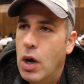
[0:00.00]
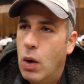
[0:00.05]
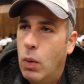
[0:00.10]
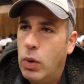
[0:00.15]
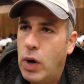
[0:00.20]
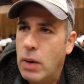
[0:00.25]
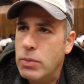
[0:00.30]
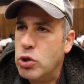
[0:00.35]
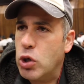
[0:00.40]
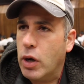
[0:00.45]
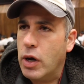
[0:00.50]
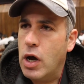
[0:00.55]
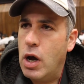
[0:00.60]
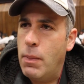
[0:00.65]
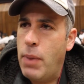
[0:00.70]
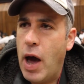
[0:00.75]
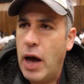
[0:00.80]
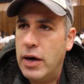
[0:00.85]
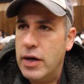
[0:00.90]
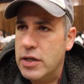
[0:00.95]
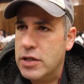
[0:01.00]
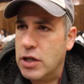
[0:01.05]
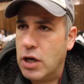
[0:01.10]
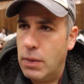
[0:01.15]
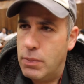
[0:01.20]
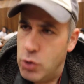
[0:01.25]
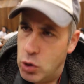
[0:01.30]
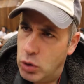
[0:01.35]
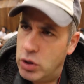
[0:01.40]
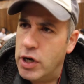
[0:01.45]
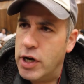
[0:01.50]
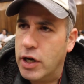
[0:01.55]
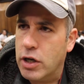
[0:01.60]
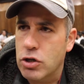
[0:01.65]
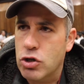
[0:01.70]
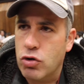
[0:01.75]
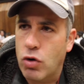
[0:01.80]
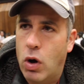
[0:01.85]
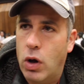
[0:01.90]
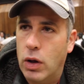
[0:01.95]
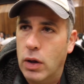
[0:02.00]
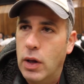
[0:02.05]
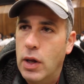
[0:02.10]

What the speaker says: What I'm talking about is community control.